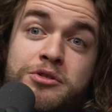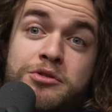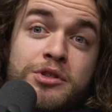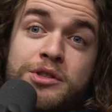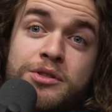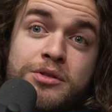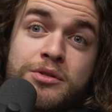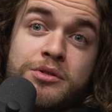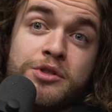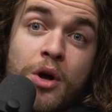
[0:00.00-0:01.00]

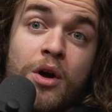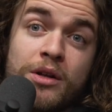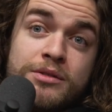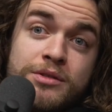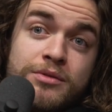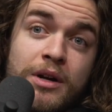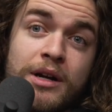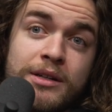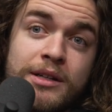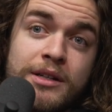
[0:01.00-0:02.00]
just Sean's, right?
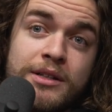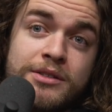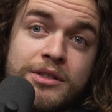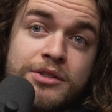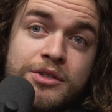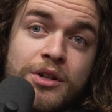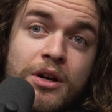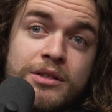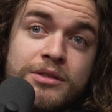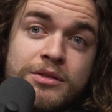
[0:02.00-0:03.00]
It's
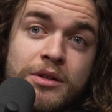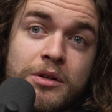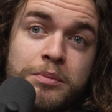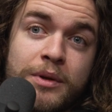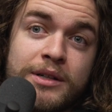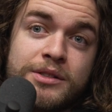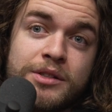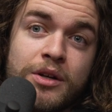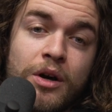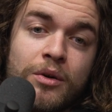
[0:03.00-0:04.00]
Sean's little place to
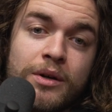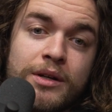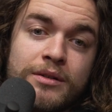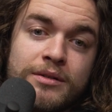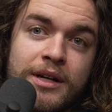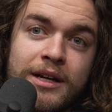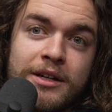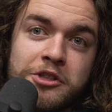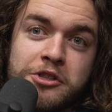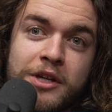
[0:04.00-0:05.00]
go and kind of
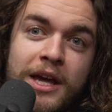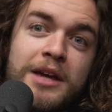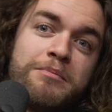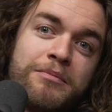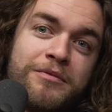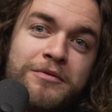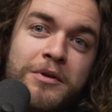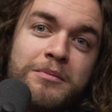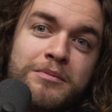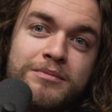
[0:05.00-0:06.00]
escape
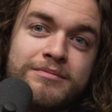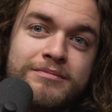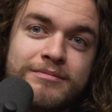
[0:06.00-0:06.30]
from